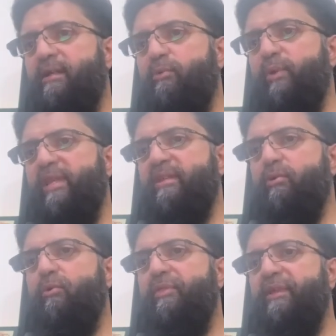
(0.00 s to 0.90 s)
where the
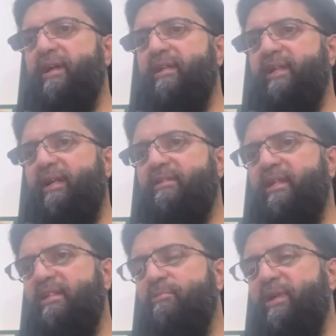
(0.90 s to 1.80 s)
author
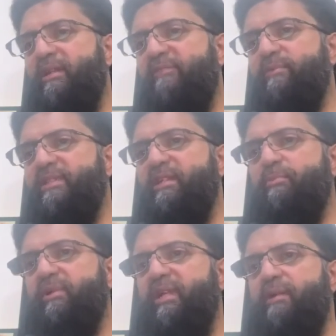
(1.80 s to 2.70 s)
Al-Kahtani, may Allah have mercy
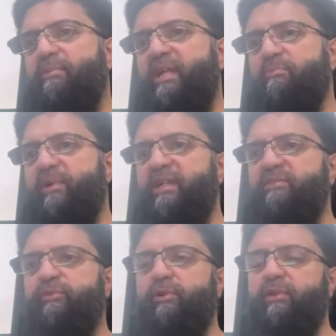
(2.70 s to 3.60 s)
upon him, he
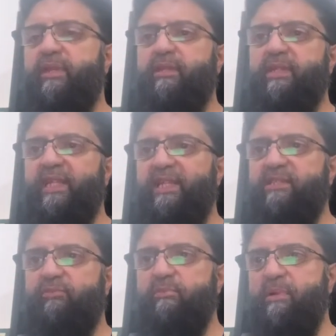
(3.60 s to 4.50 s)
brings forth
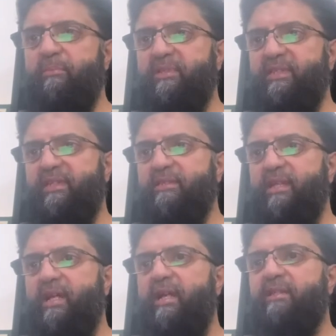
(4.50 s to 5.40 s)
these remembrances.
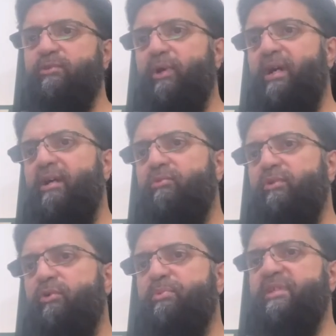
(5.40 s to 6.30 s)

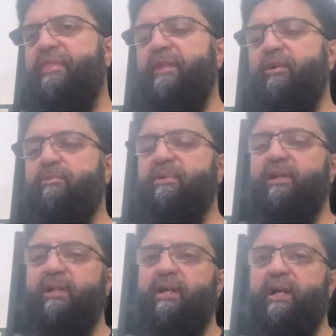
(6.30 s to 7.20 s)
Dua'u lubs al-thawb,
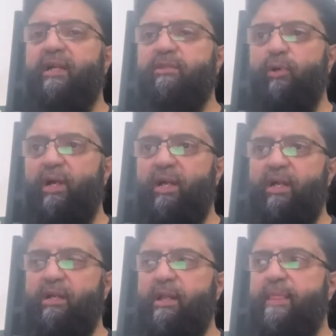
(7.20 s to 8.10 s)
a
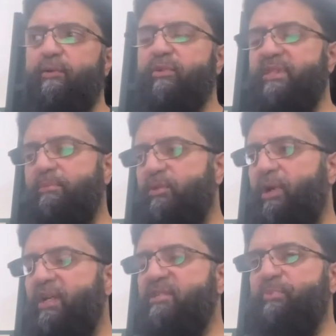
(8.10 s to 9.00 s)
dua or some
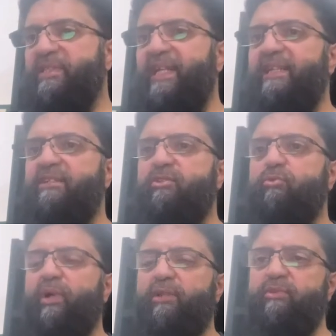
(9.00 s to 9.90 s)
du'as pertaining to
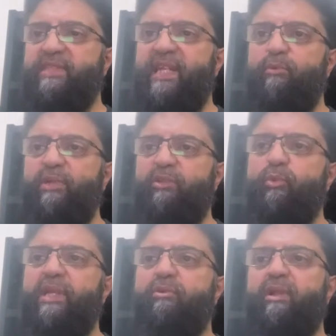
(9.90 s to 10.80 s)
what you say when you
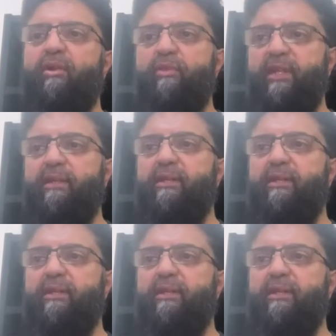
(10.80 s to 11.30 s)
wear your clothing.